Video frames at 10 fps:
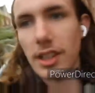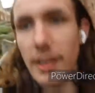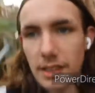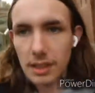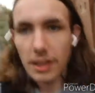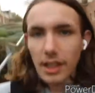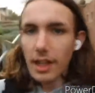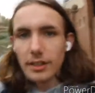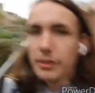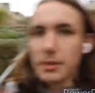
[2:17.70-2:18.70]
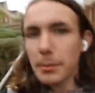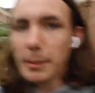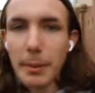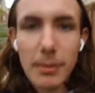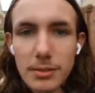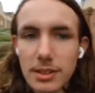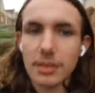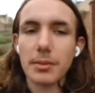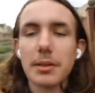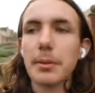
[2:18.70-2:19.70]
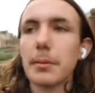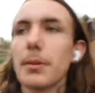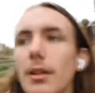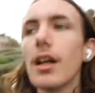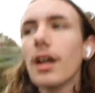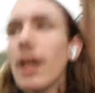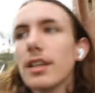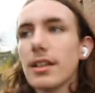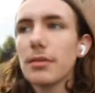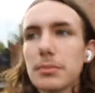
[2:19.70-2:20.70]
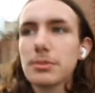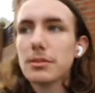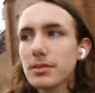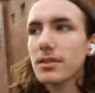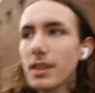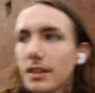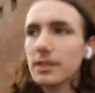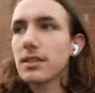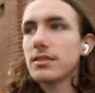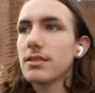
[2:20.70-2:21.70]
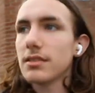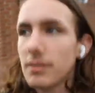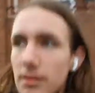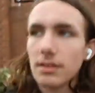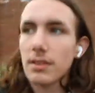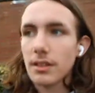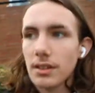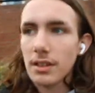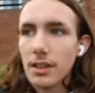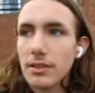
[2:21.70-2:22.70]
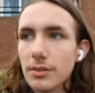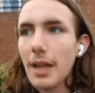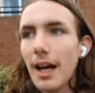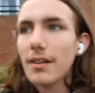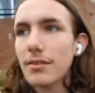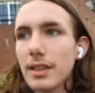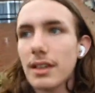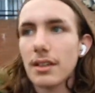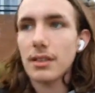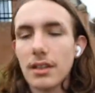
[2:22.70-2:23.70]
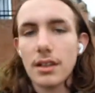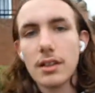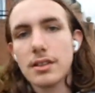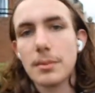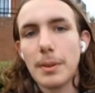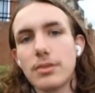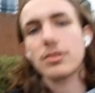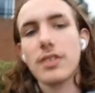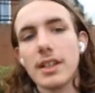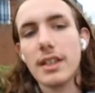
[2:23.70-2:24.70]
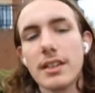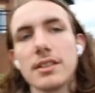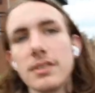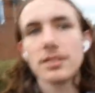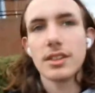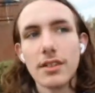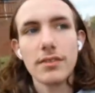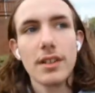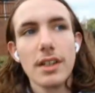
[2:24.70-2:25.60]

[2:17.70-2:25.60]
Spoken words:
like, I used to be bouncing with people, and now I'm just like, I don't have anything to bounce crackhead energy off,